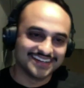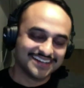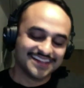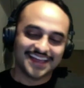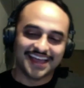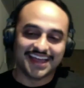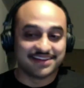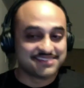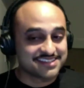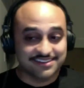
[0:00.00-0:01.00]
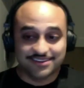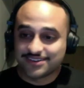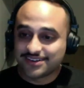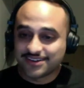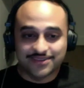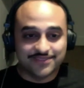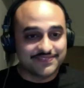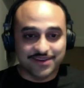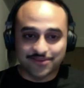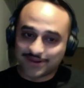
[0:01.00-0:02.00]
Yeah. And I was like, no,
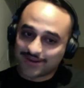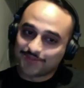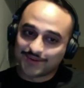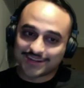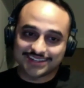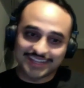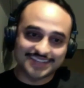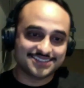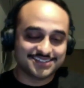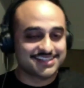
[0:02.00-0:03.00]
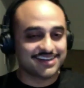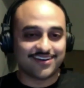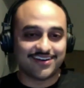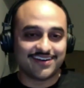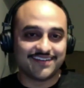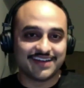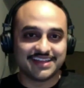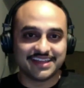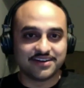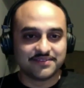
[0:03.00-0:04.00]
we're collectors at heart, right? You
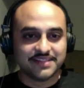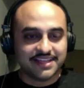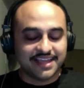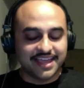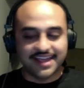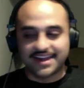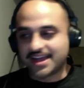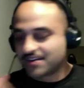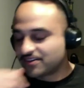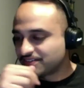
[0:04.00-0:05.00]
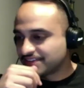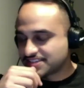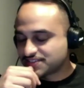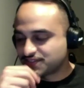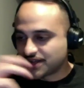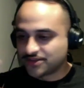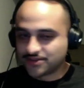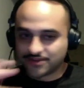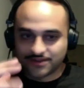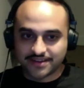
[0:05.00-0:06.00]
know. And I don't know if you guys
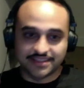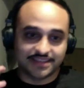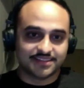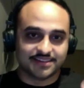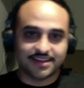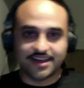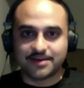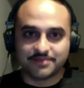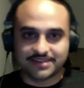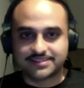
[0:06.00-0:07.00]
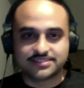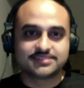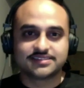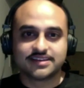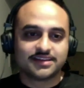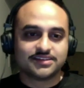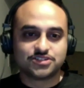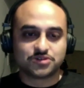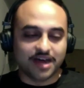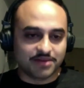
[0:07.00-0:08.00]
follow like the comics
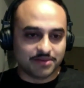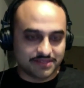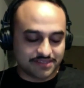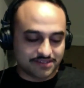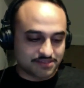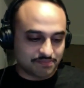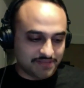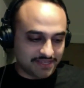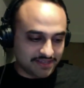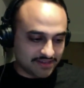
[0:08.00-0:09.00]
drama, but there's a big